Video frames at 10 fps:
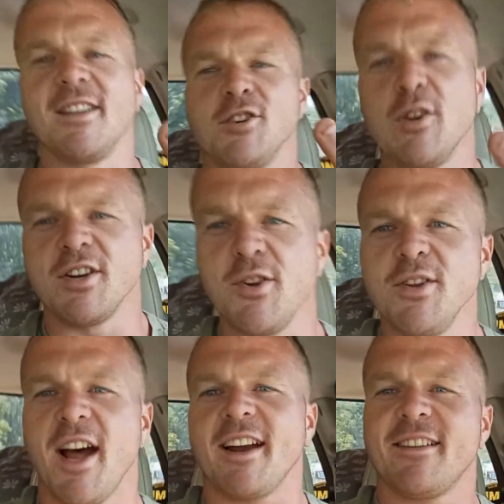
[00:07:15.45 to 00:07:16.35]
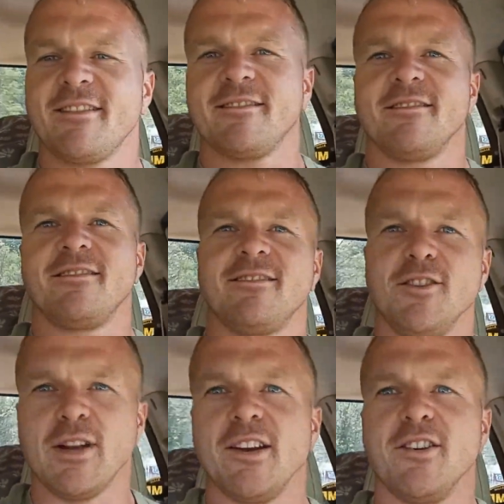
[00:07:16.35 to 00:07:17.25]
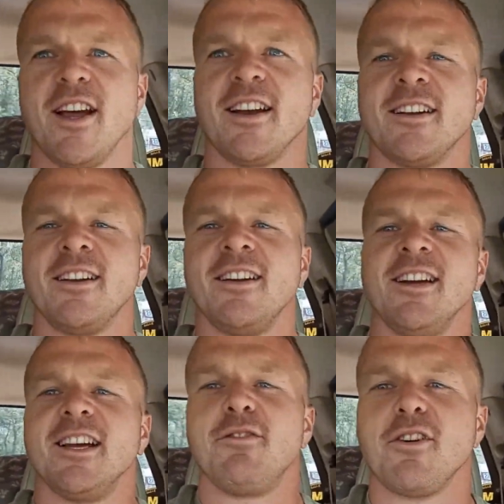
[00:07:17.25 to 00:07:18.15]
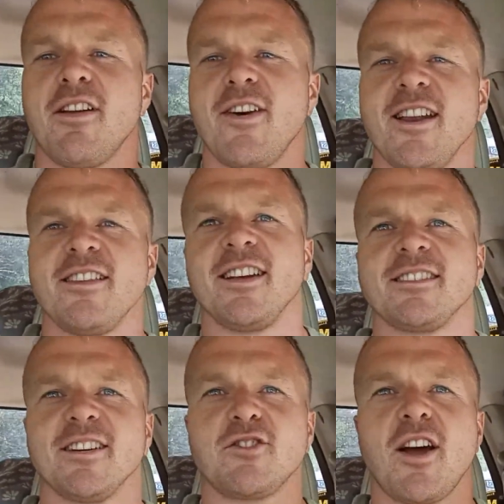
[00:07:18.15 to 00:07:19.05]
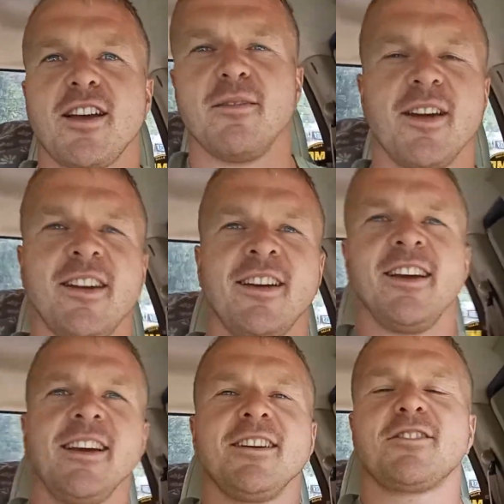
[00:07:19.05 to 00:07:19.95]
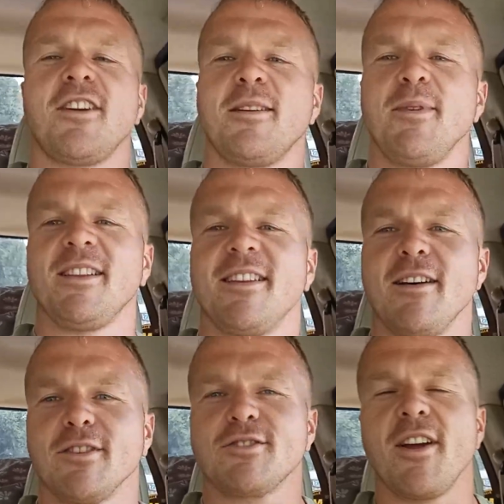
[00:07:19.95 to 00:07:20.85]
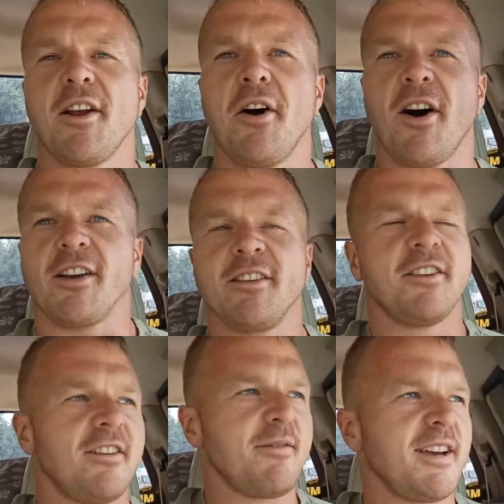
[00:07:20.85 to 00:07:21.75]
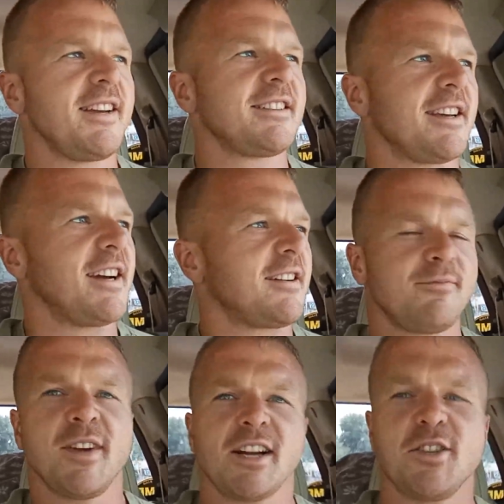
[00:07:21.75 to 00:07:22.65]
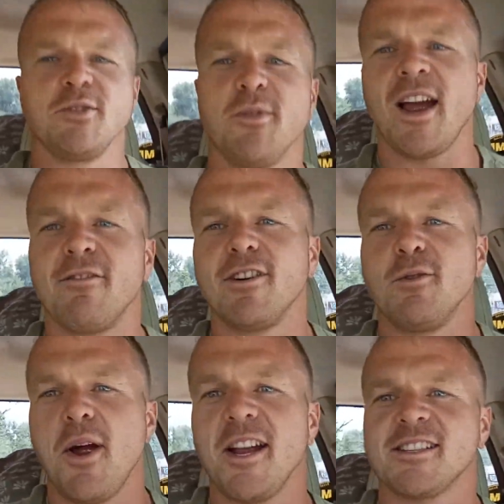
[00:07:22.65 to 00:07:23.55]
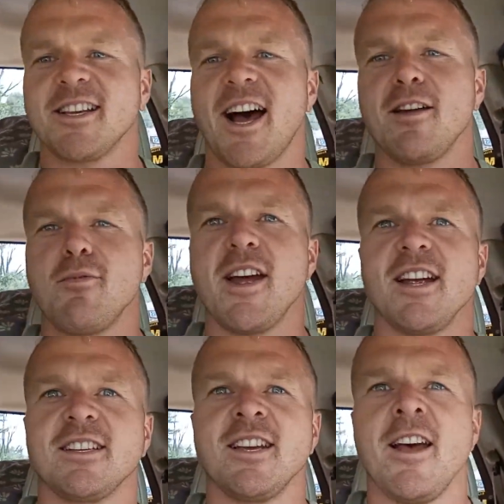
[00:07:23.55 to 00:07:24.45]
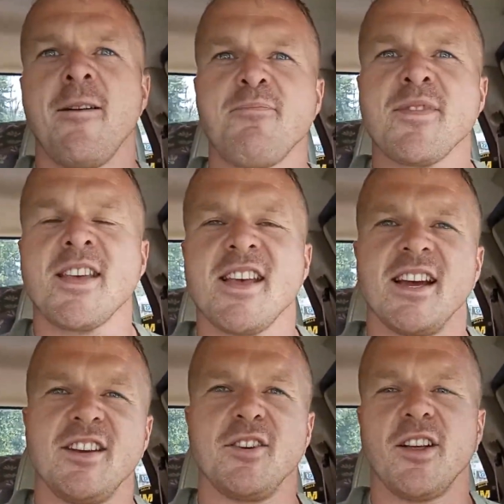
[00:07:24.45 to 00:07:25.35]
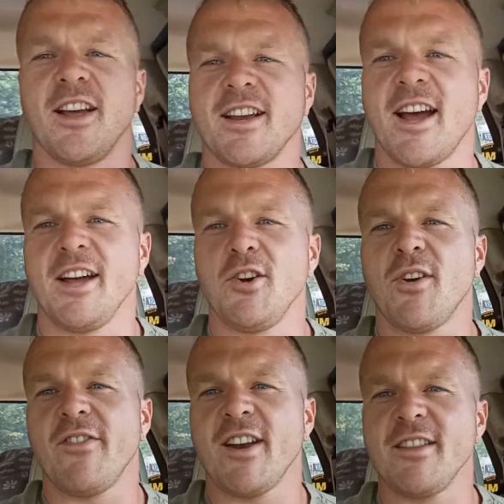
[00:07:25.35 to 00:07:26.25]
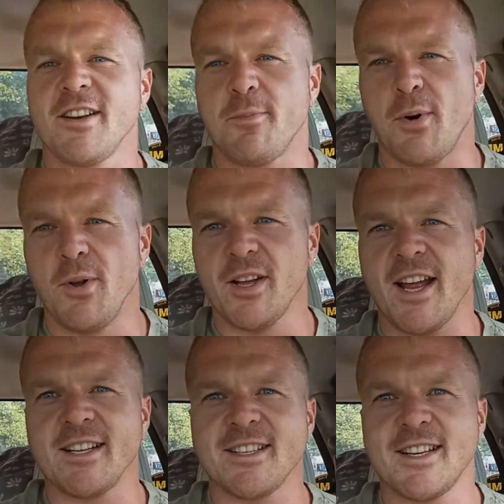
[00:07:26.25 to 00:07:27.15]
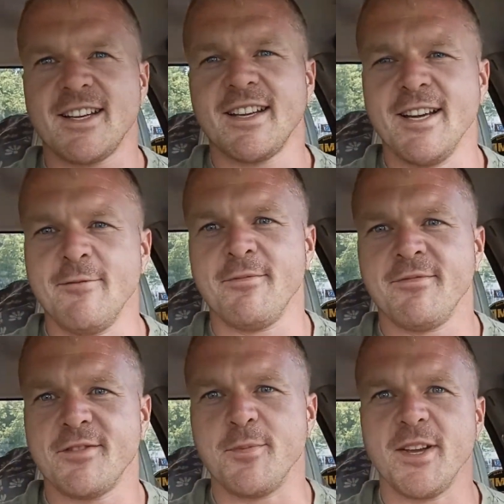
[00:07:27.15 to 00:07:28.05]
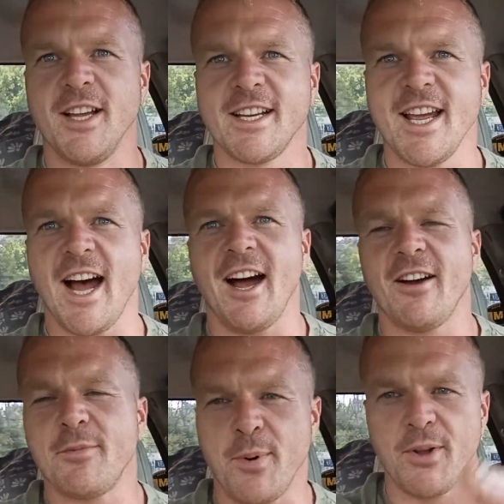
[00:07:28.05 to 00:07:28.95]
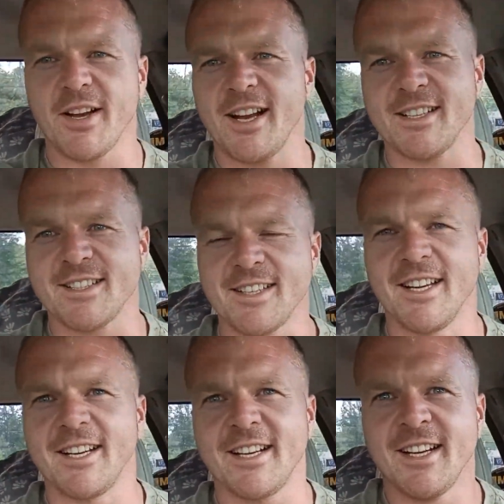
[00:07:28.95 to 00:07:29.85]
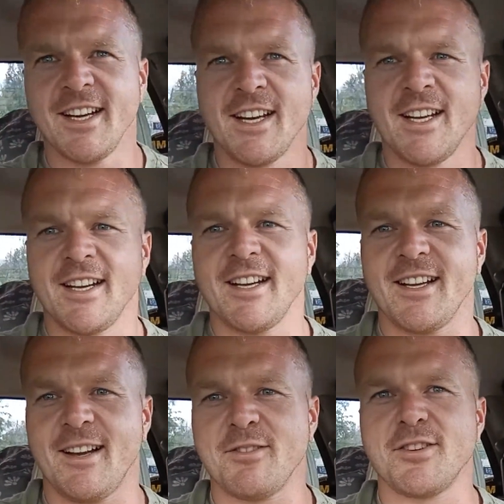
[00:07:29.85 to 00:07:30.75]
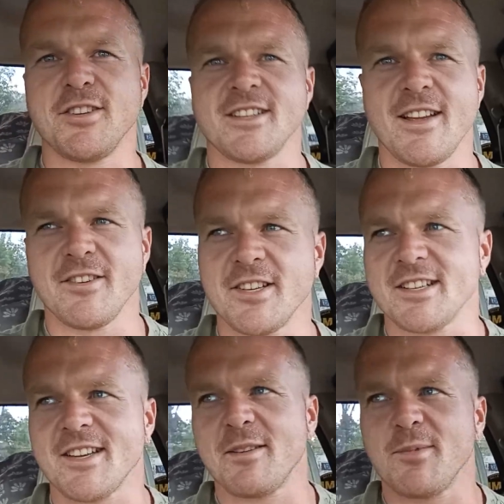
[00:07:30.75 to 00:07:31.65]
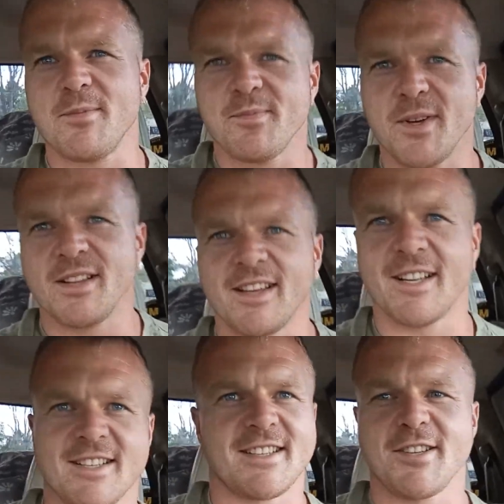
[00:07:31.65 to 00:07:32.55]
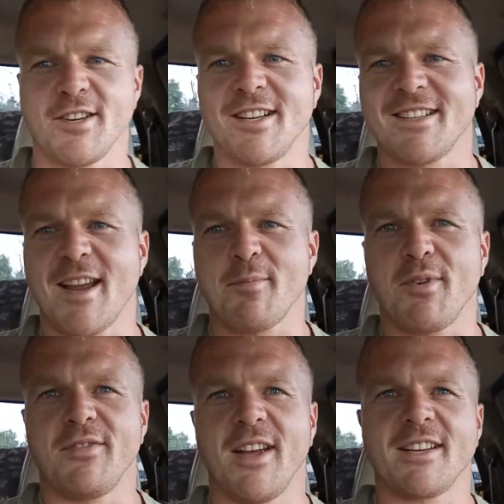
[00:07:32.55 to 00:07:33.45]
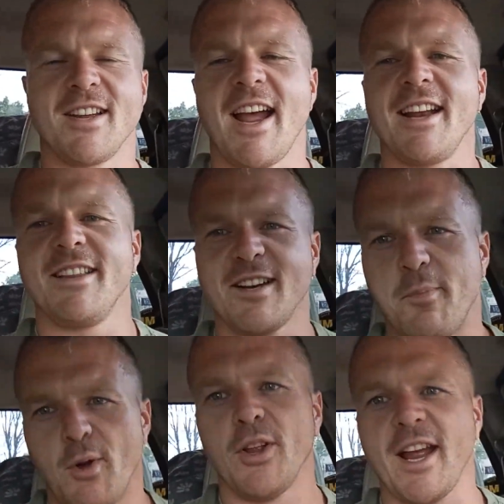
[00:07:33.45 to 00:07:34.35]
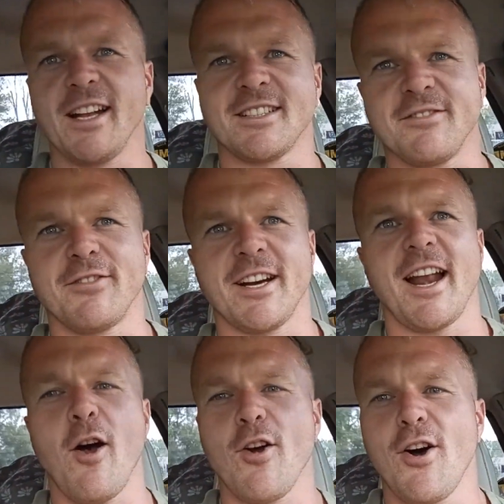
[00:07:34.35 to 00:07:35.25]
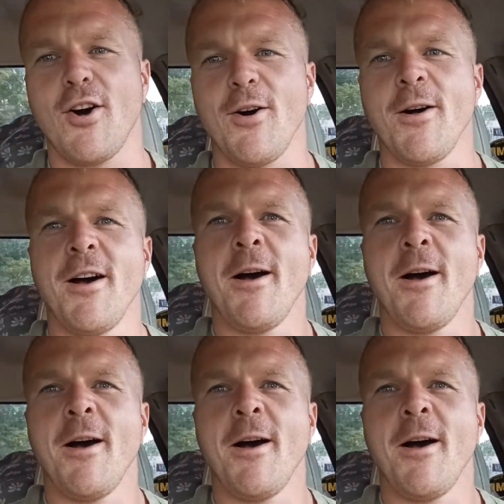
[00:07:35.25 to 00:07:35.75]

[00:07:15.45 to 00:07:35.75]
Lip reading: it, you can do that. You can do that. If you don't have anything, it's like you're trying to beat the devil straight on. You know what I mean? He's like got you every way sideways, and you're like, yeah, you don't have anything to pull against him to be like, yeah, I'd pull against, like, I'm just using the devil as an example, but like, because it's a good example of, like, to anything to pull against the freaking alcohol.